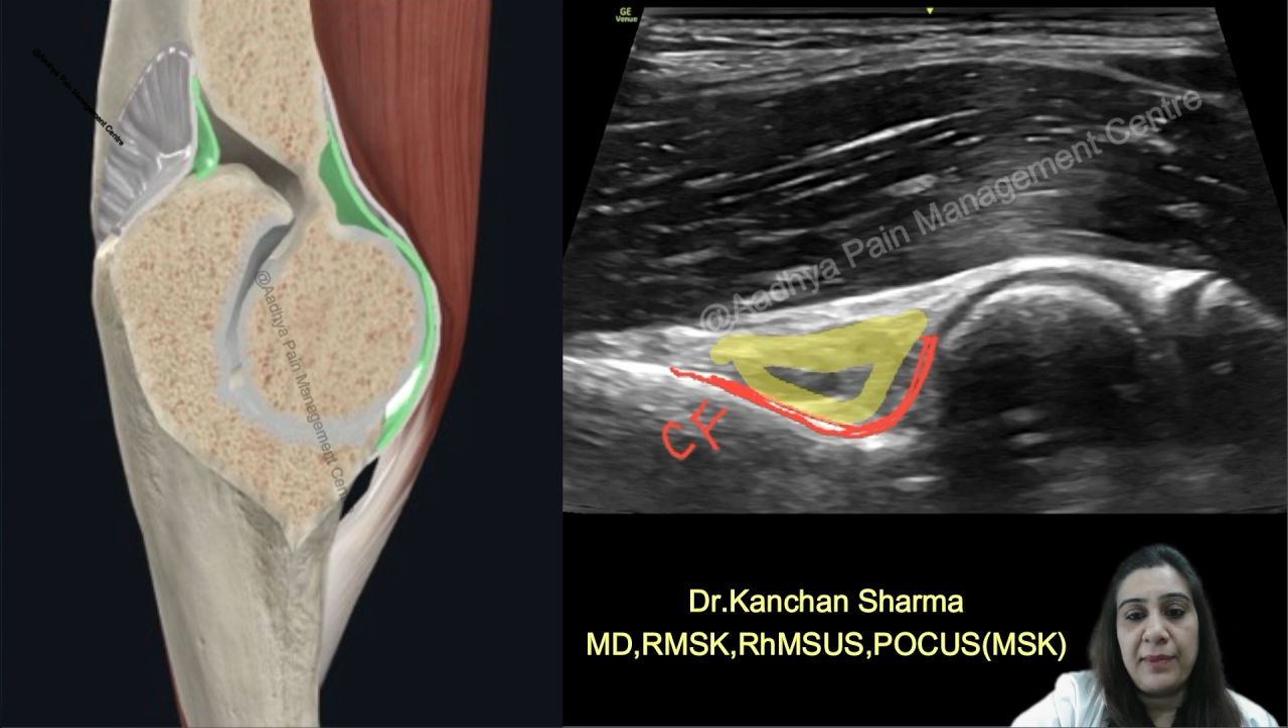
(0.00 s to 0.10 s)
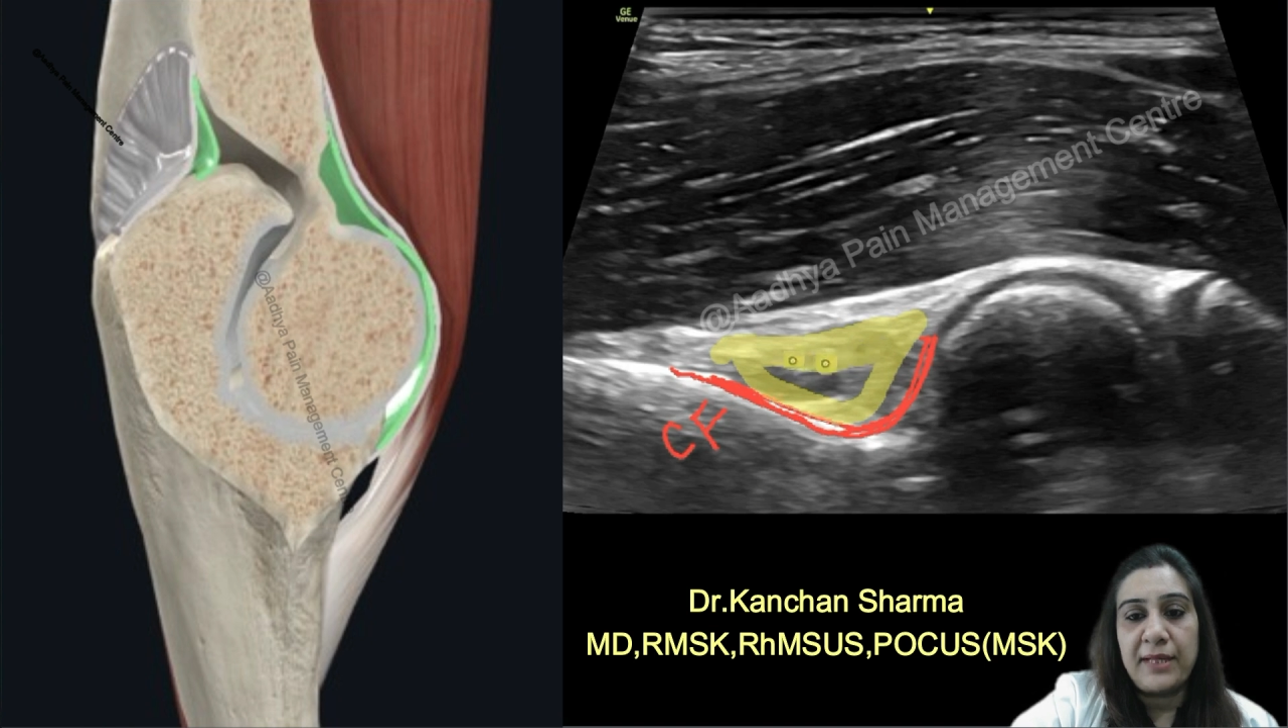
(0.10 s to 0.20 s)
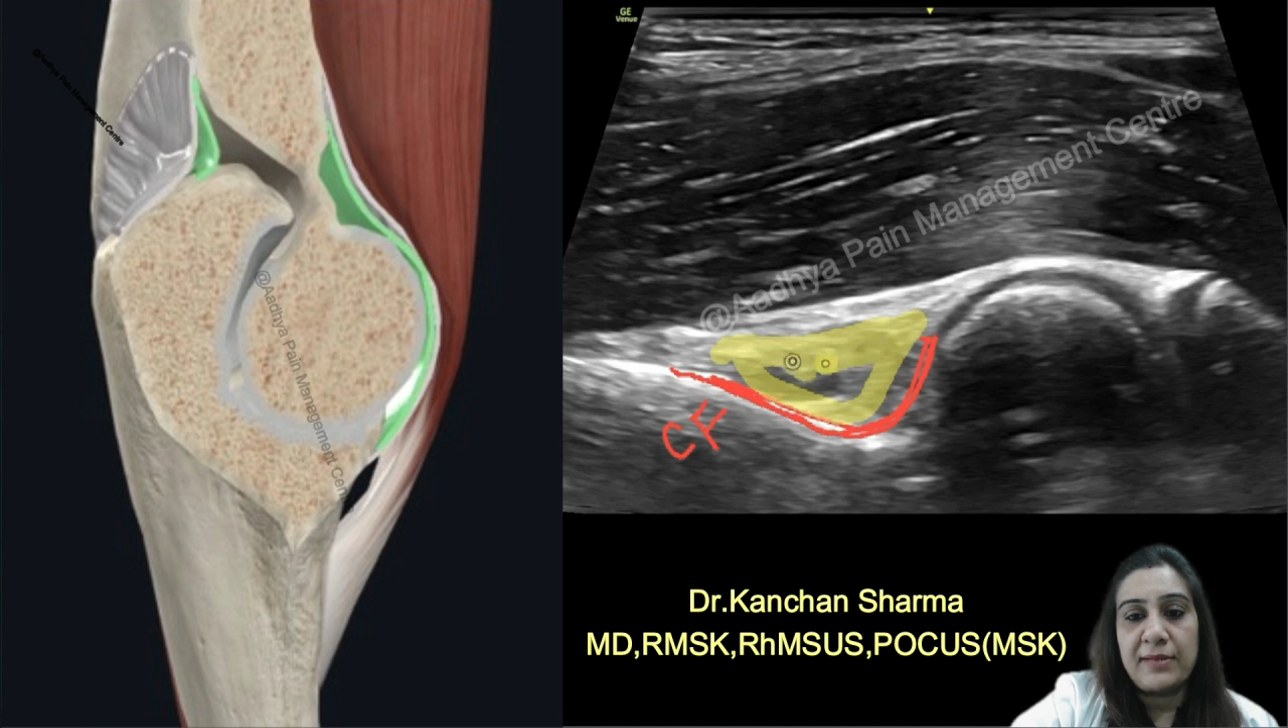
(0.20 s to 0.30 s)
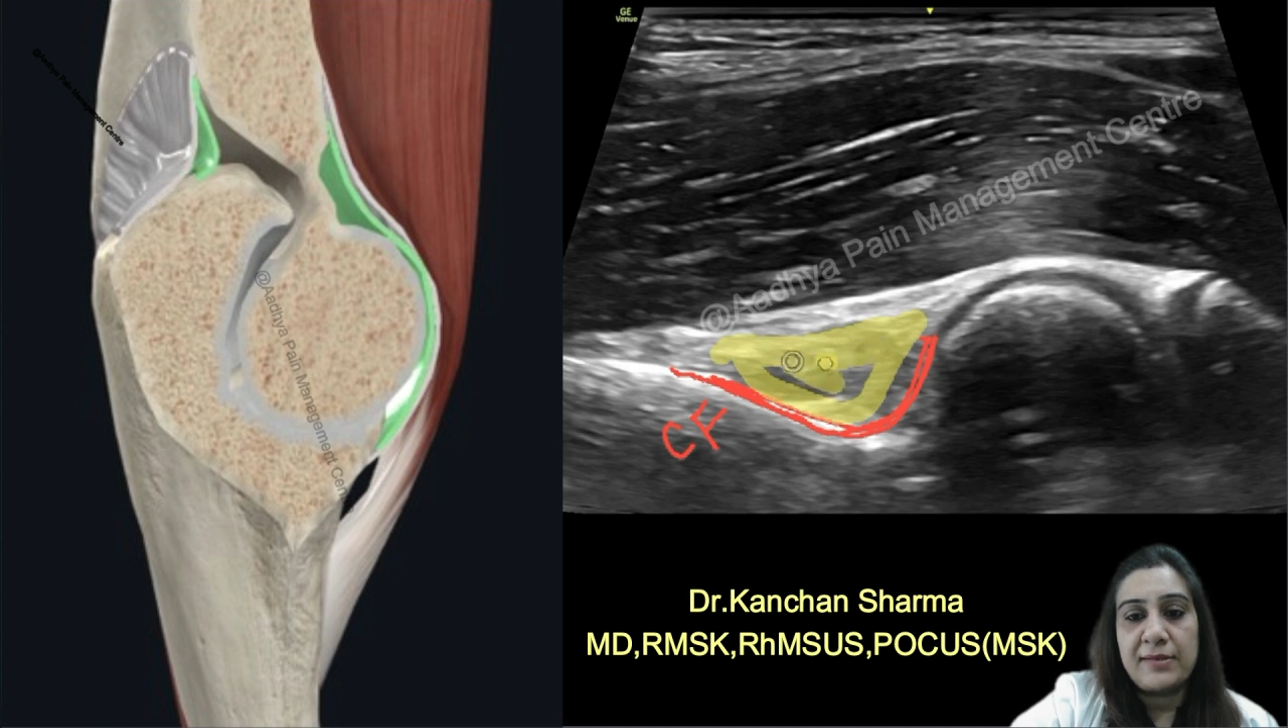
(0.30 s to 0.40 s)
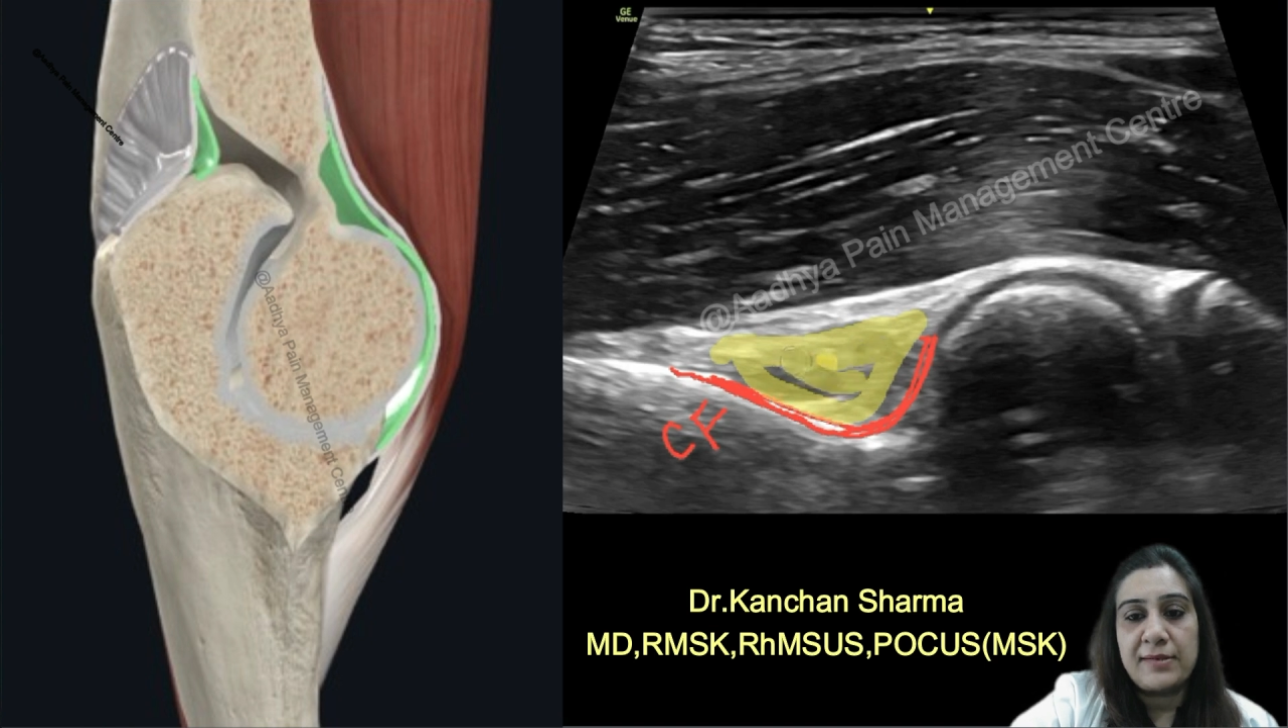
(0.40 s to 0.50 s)

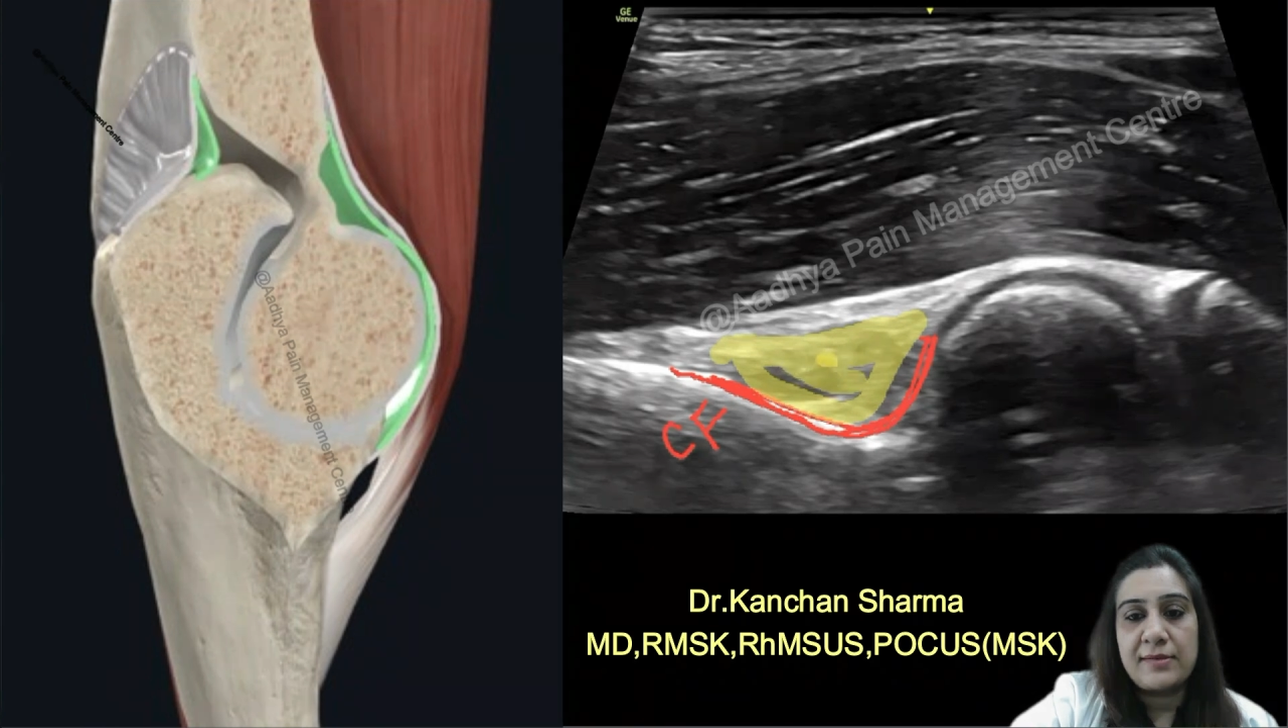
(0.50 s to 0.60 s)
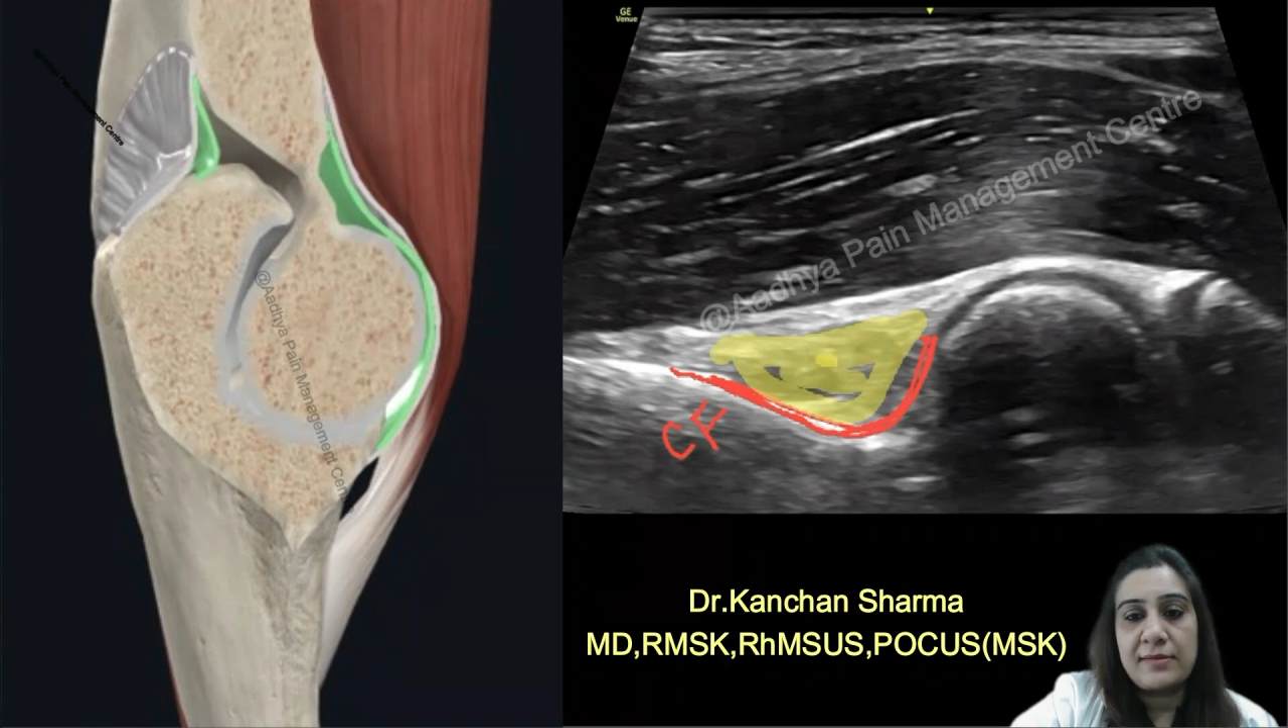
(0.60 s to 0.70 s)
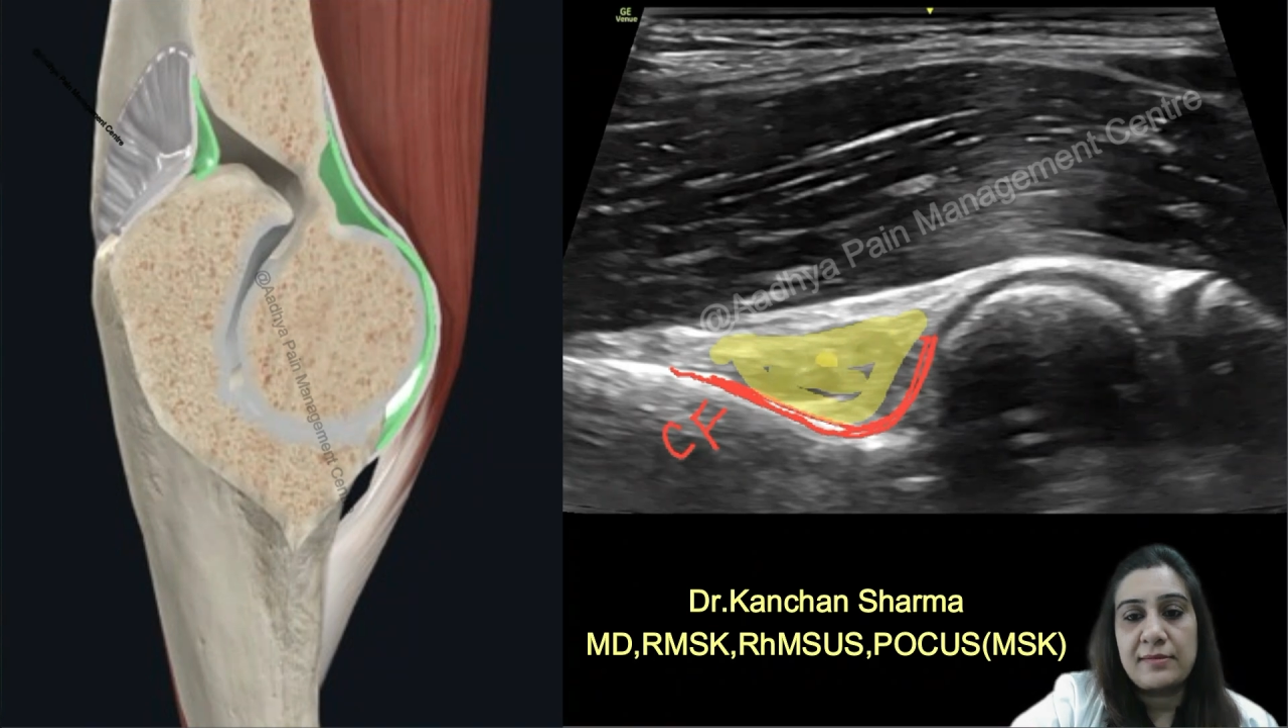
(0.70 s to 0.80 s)
pads.